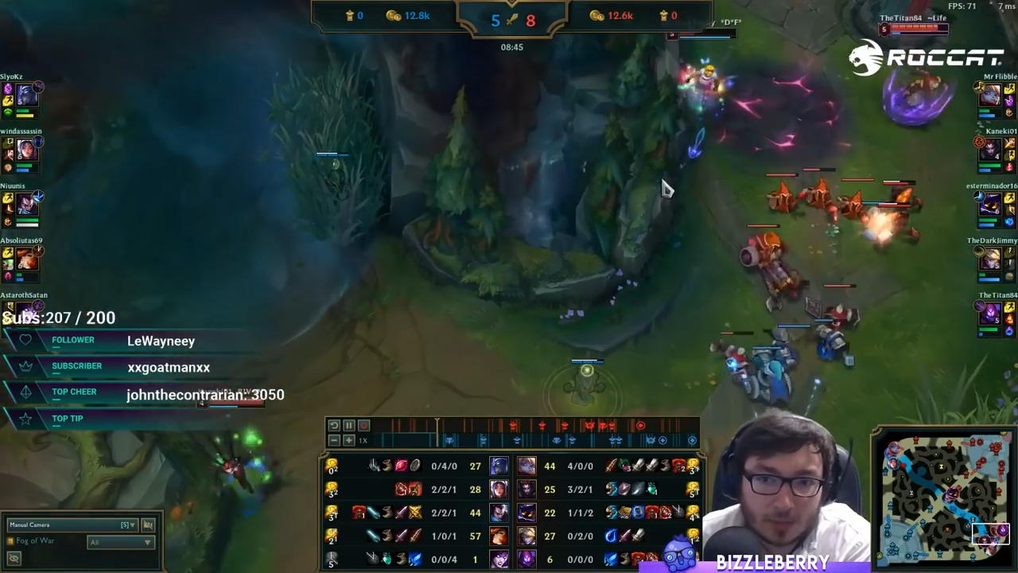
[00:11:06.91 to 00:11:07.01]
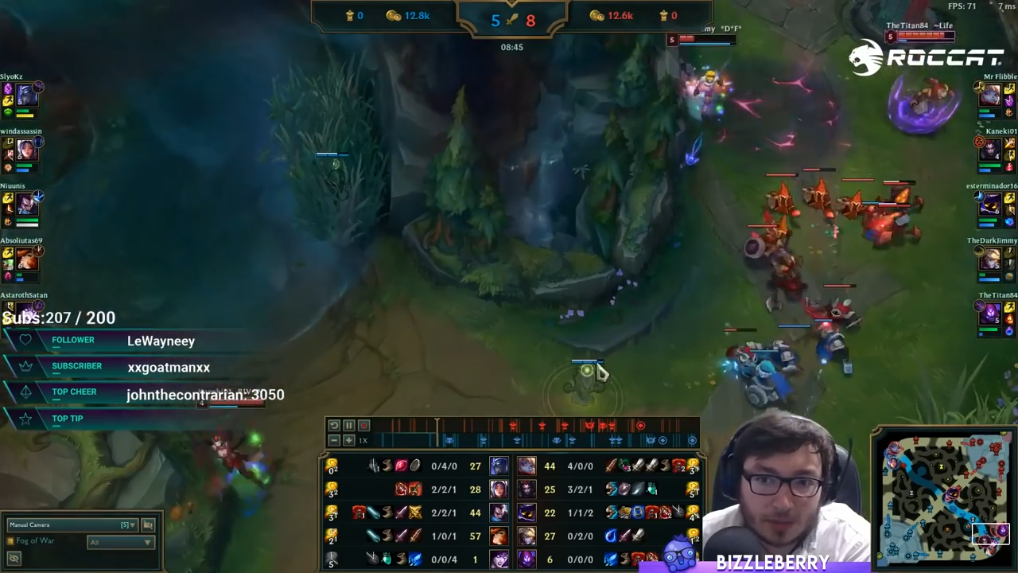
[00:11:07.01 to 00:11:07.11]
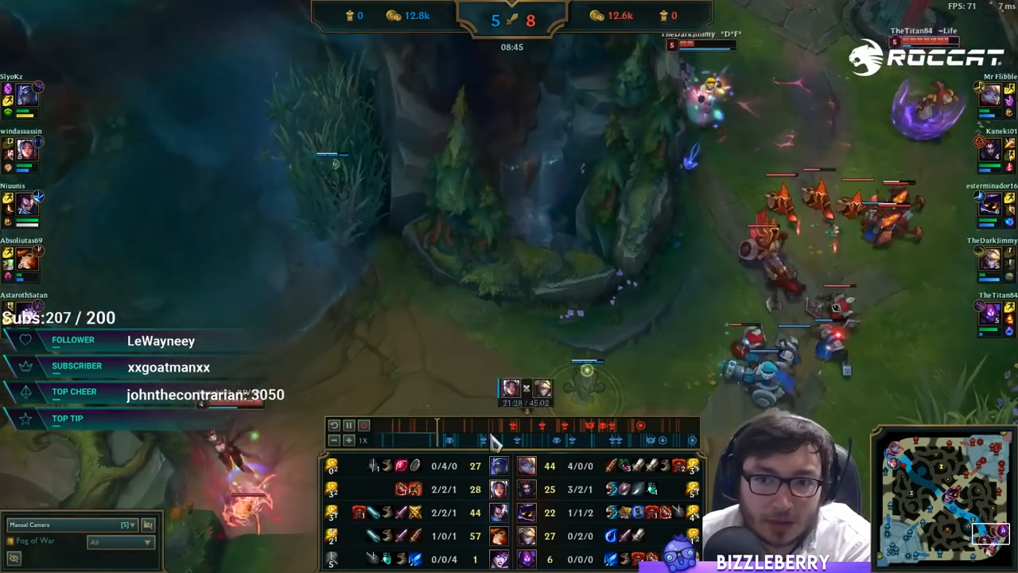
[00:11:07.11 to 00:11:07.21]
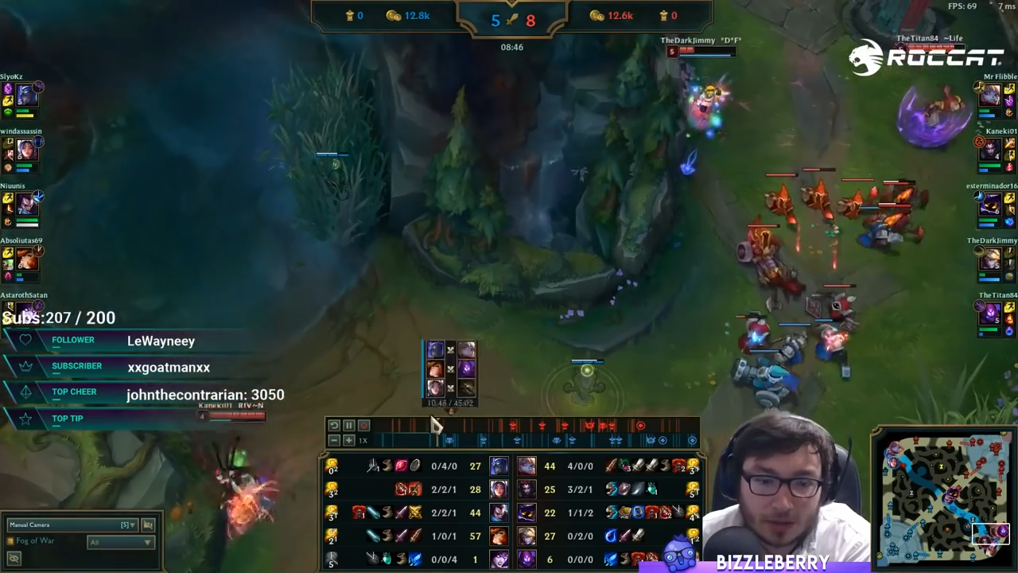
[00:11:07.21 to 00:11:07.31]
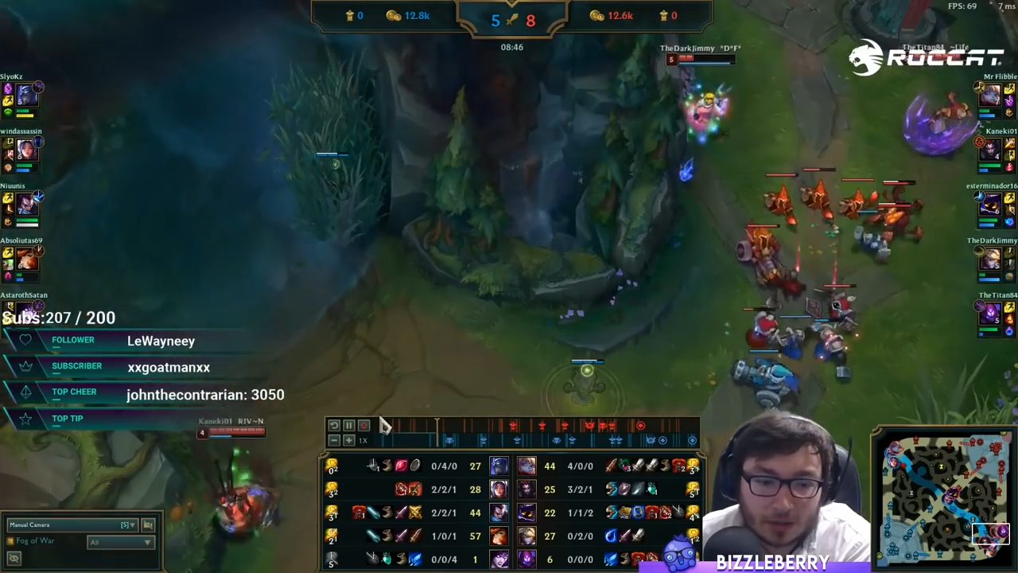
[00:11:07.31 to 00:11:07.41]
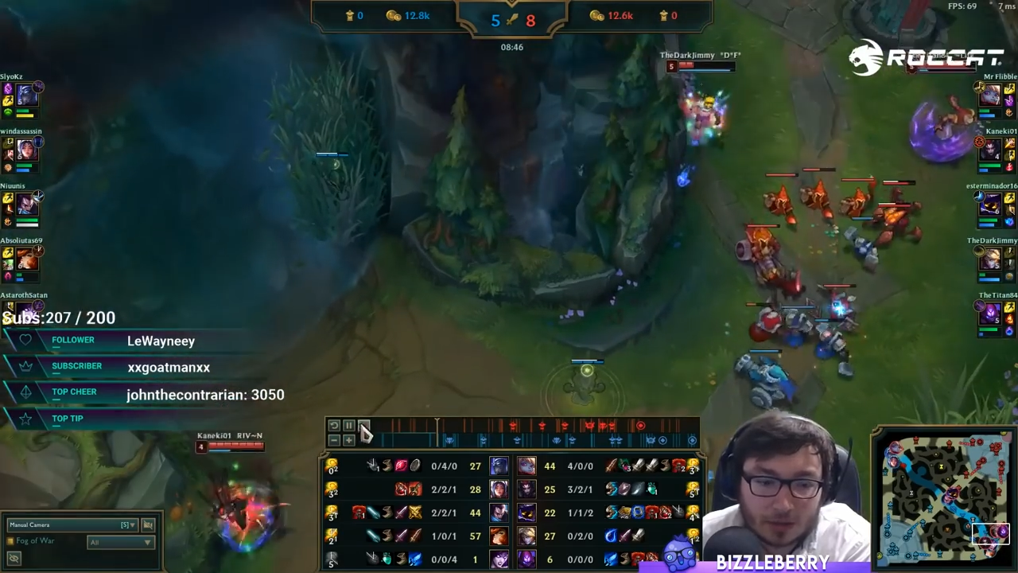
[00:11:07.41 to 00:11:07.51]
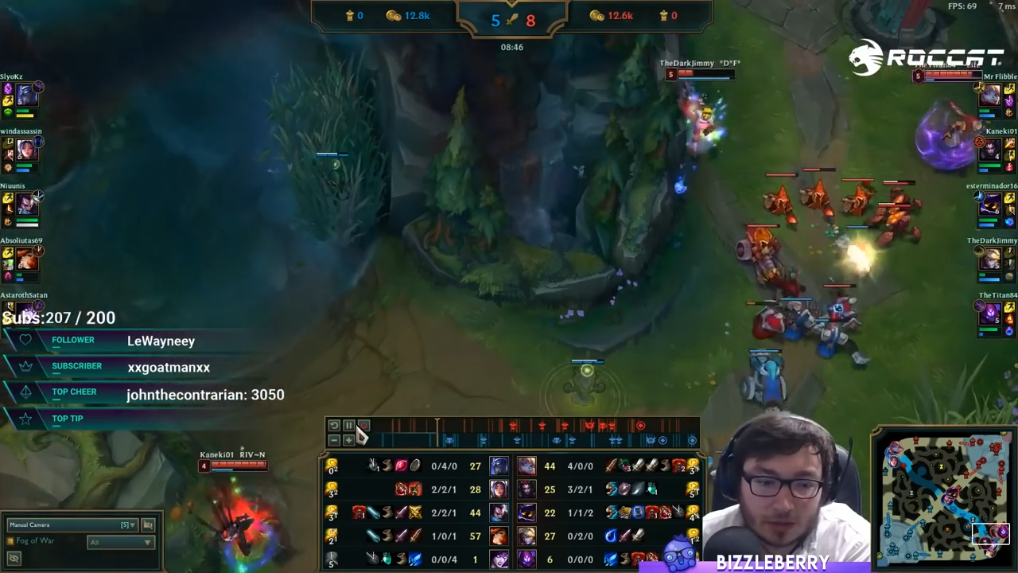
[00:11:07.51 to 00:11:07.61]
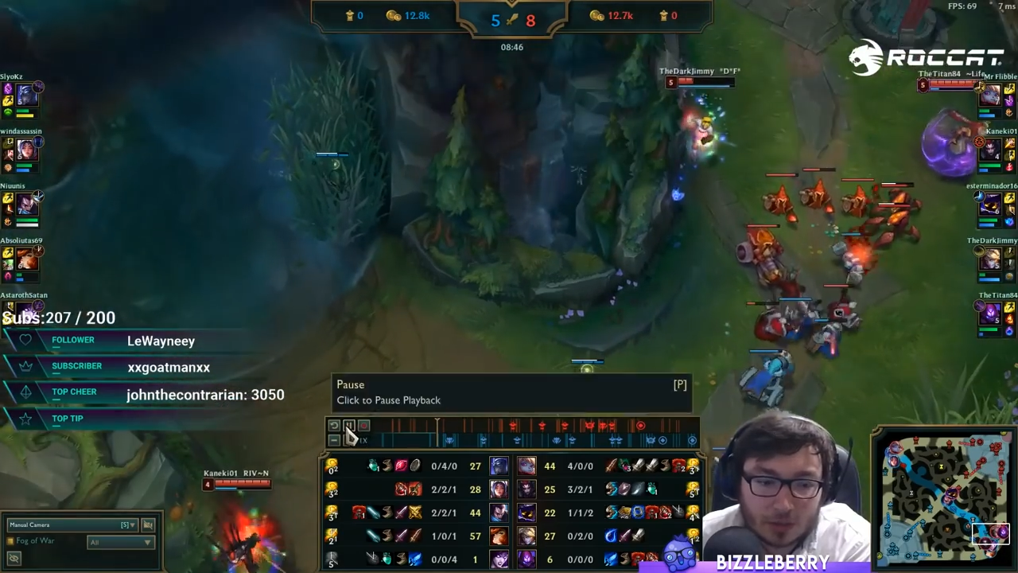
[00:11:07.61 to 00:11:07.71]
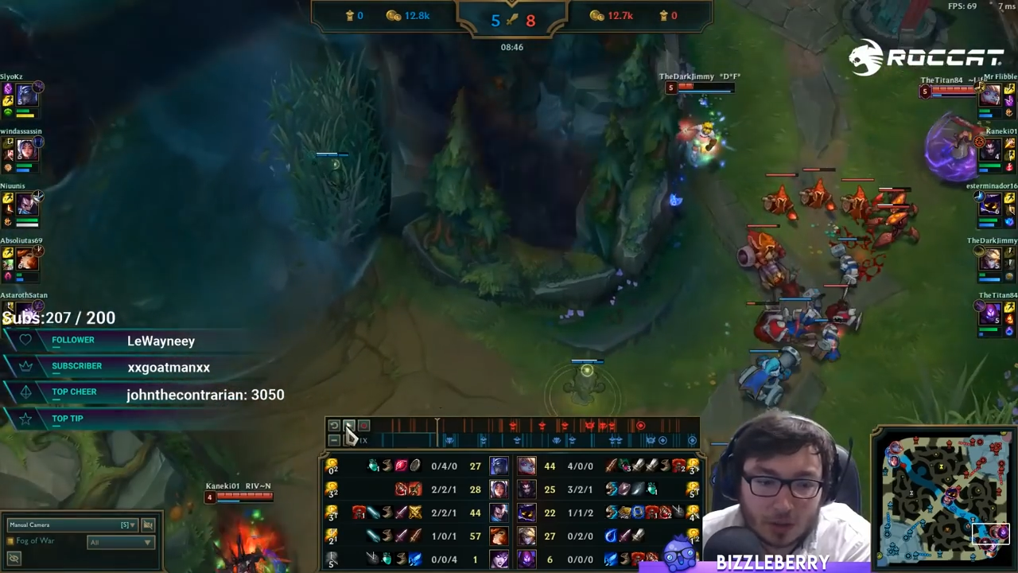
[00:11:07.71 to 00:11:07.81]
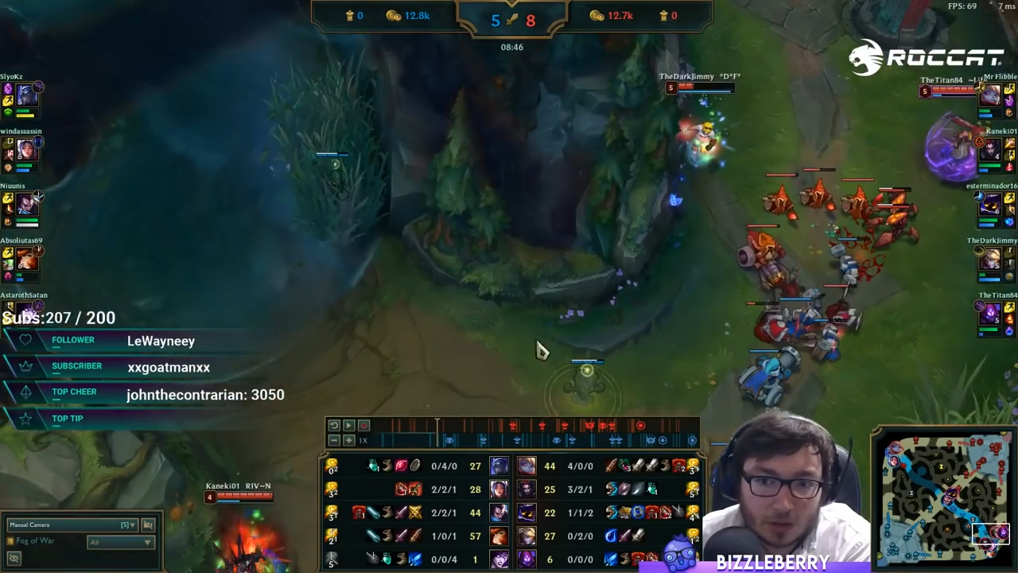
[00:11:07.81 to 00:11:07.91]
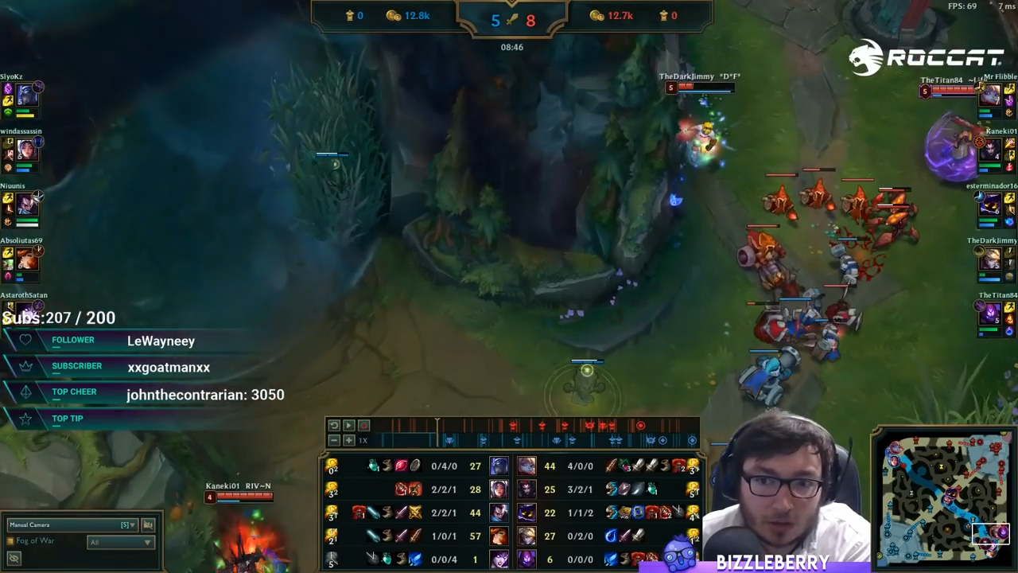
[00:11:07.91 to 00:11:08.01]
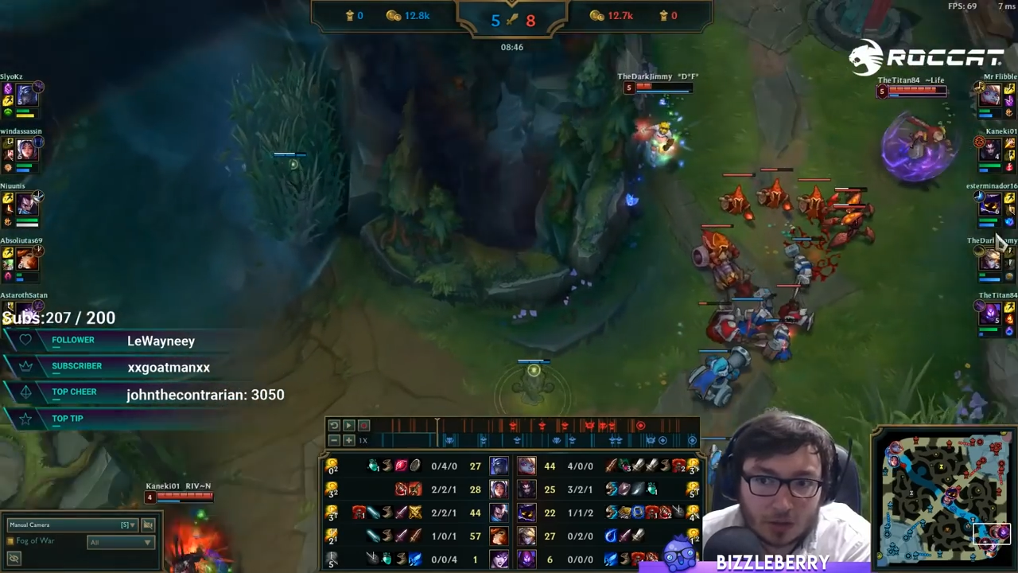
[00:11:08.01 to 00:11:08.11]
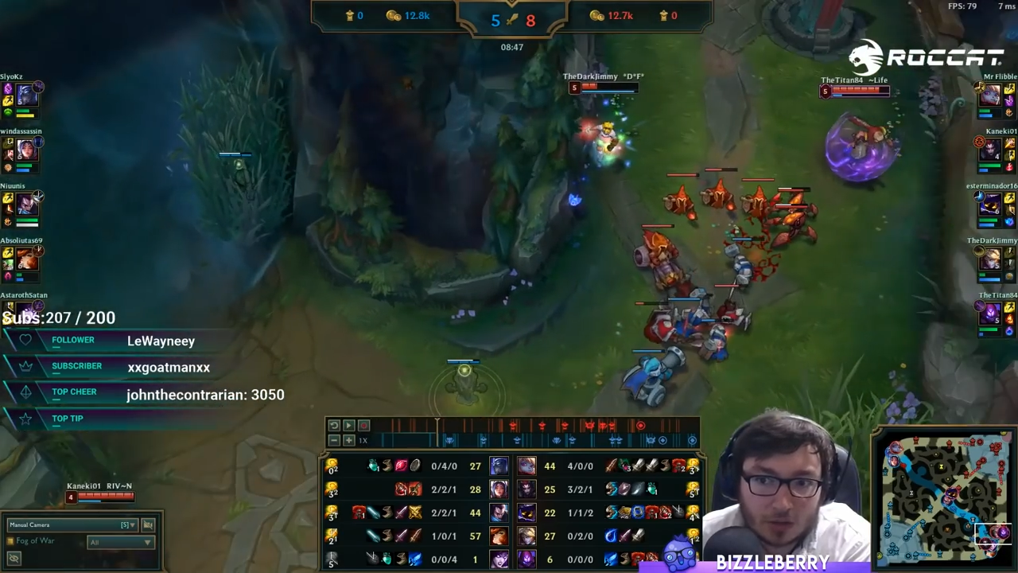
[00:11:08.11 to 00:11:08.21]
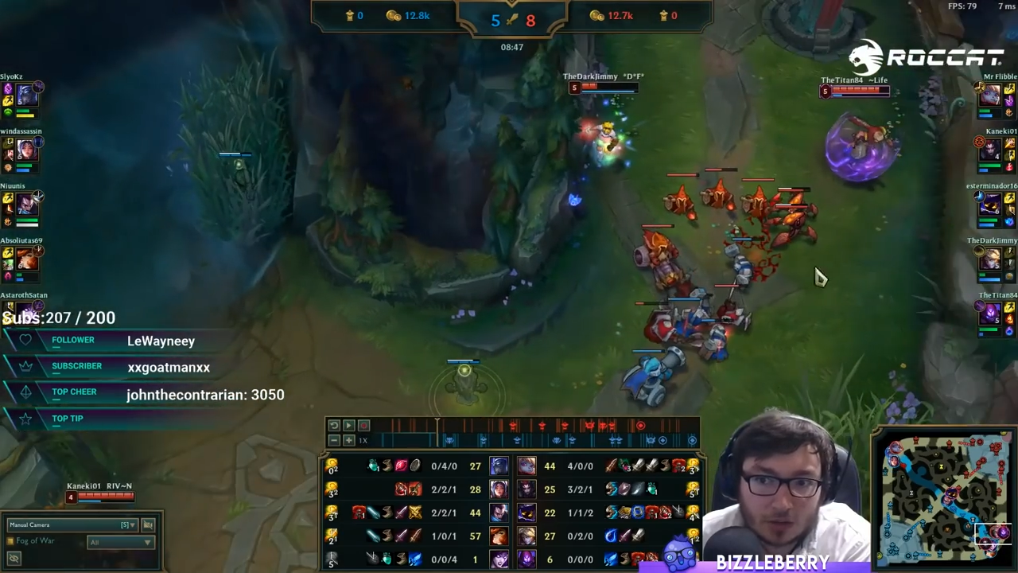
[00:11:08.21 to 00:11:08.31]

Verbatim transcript: coming down here as well.